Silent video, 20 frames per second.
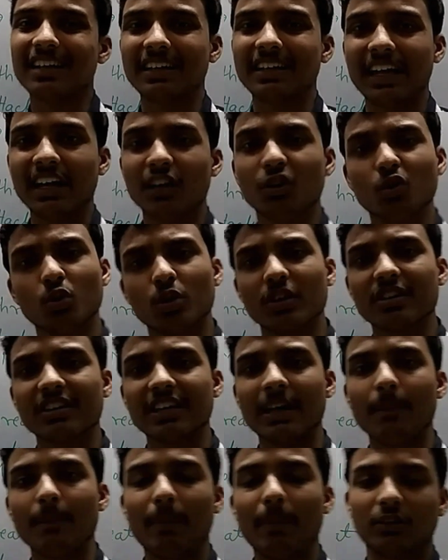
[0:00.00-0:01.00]
attack to the
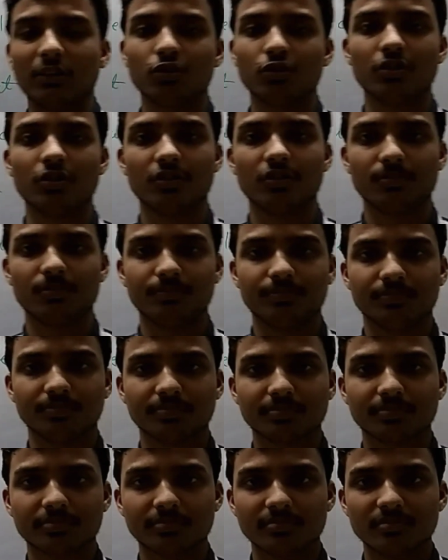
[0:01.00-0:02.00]
same pathogens.
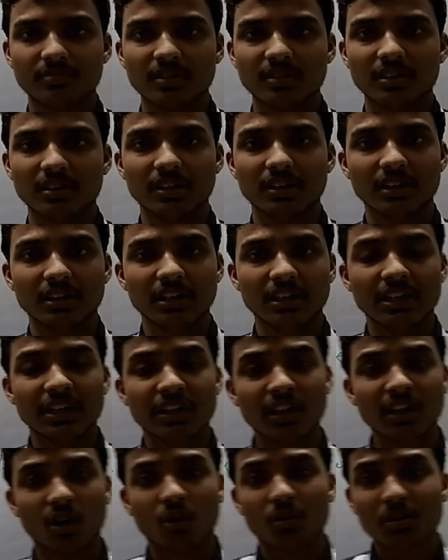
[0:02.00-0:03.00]

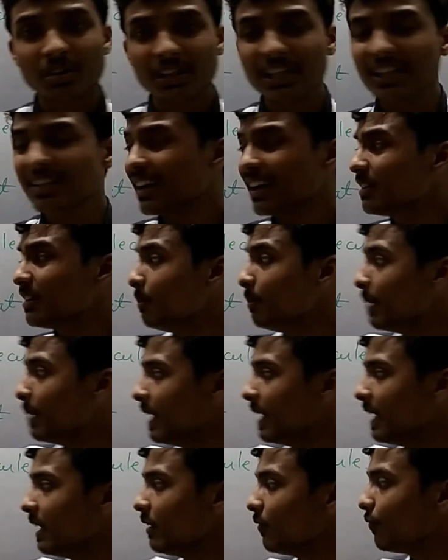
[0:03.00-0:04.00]
Now, these are the
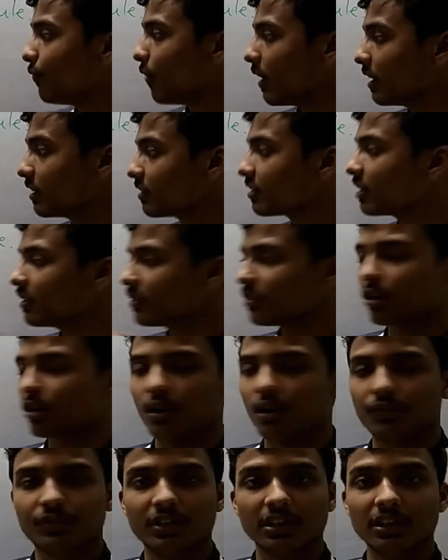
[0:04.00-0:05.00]
main functions
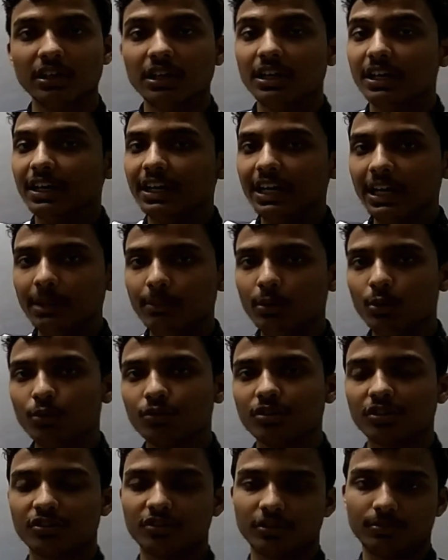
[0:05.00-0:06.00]
of the immune
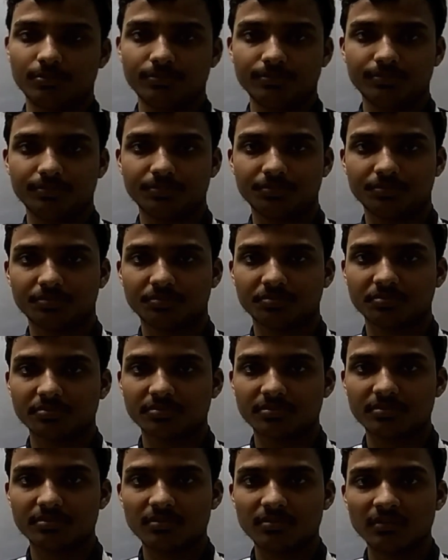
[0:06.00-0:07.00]
system.
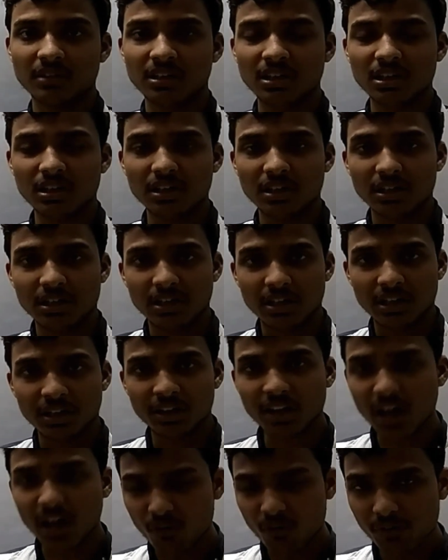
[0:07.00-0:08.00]

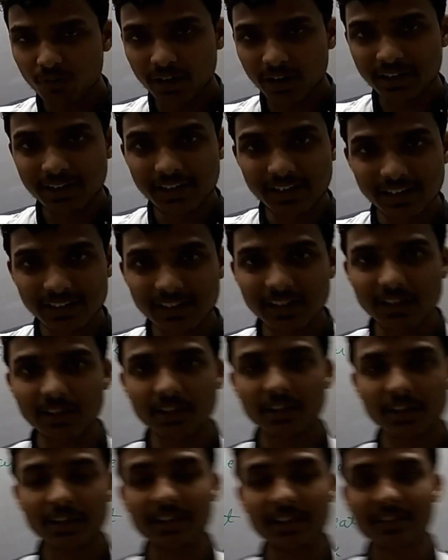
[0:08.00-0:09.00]
Now we are
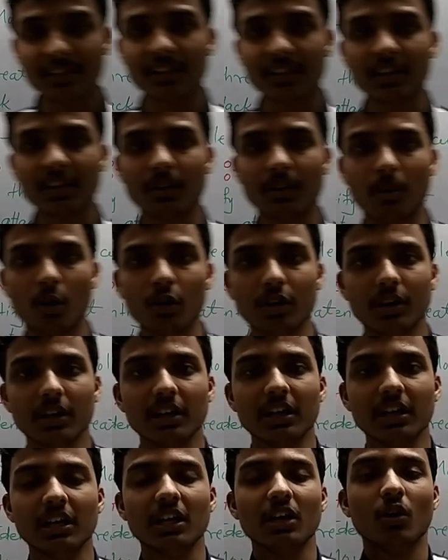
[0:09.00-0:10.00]
discussing
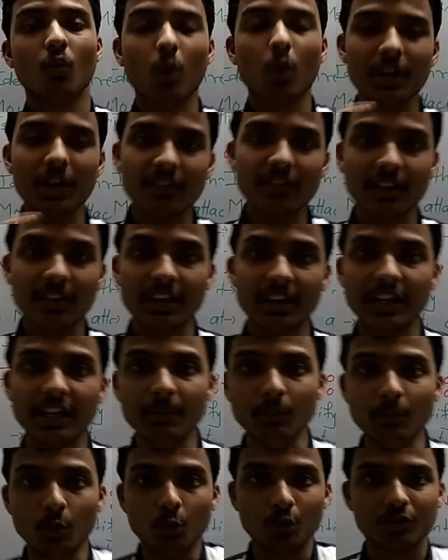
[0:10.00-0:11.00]
about what is
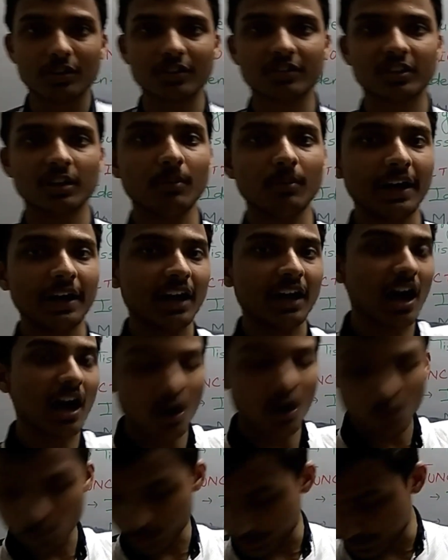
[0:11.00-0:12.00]
immune system and
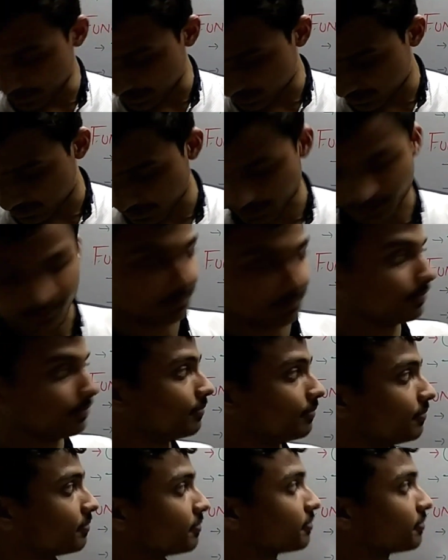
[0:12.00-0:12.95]
how it is there.